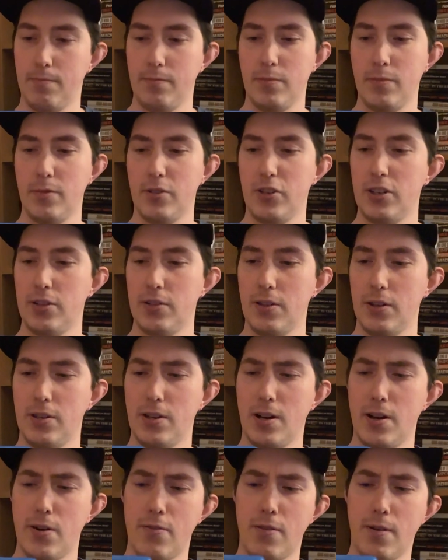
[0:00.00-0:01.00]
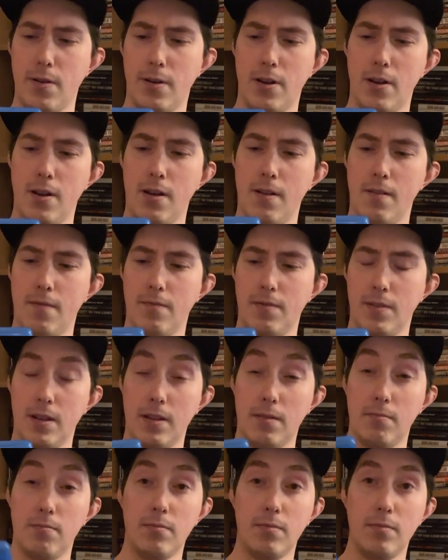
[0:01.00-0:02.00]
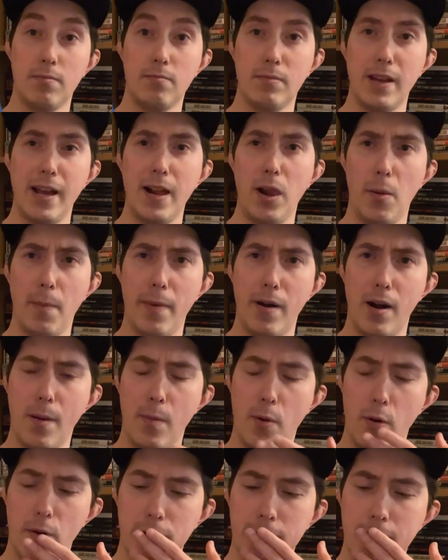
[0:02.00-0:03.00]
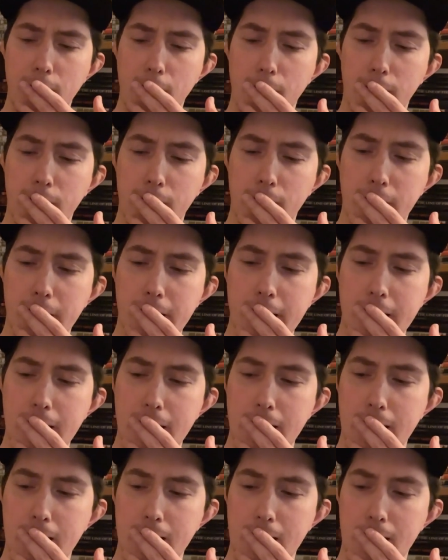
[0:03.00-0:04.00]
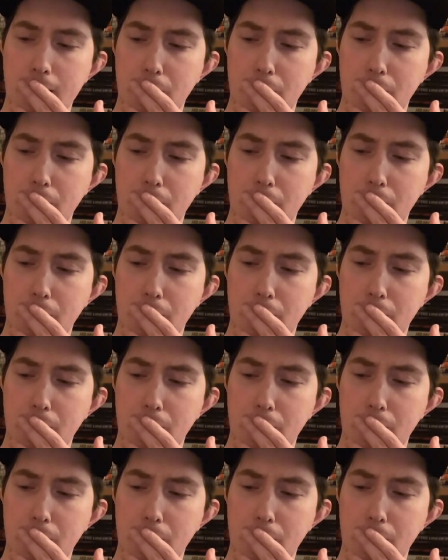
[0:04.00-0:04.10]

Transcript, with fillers: she's the daughter-in-law of Lionel Barrymore's character, and